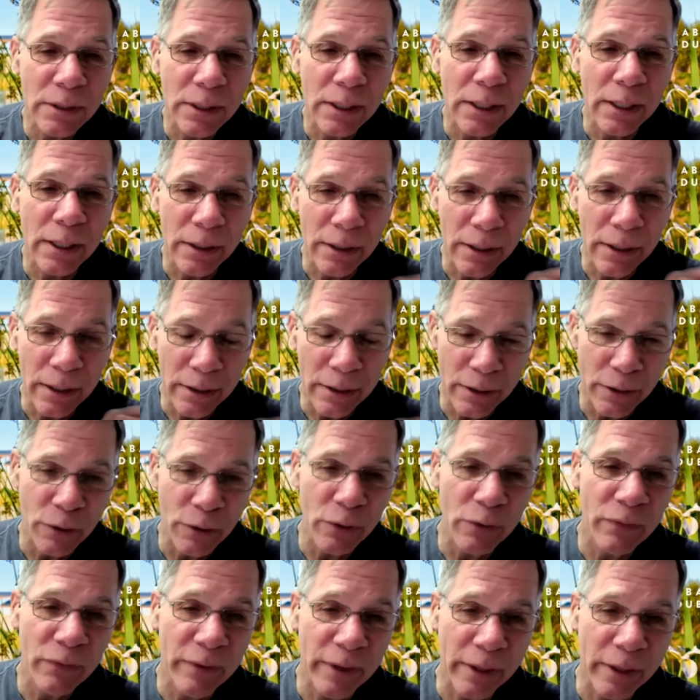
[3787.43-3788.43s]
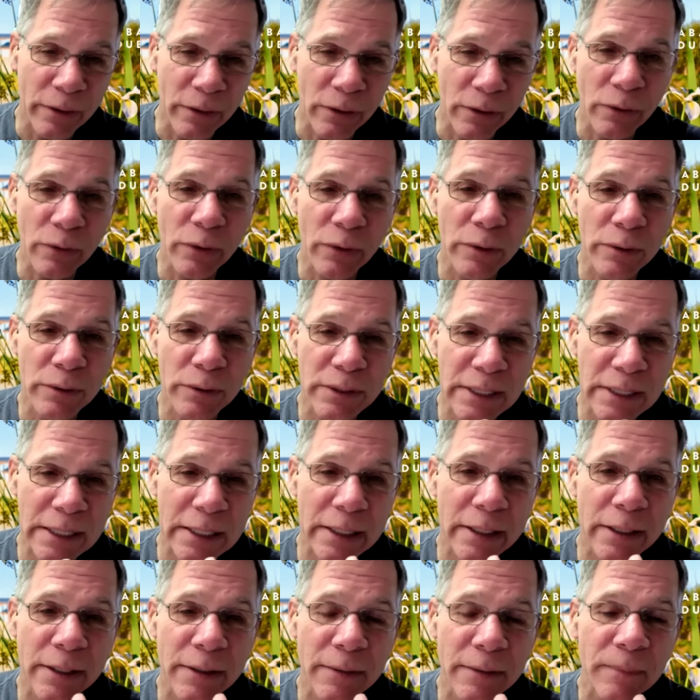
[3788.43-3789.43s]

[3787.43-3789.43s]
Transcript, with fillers: and, and the new feather grows in.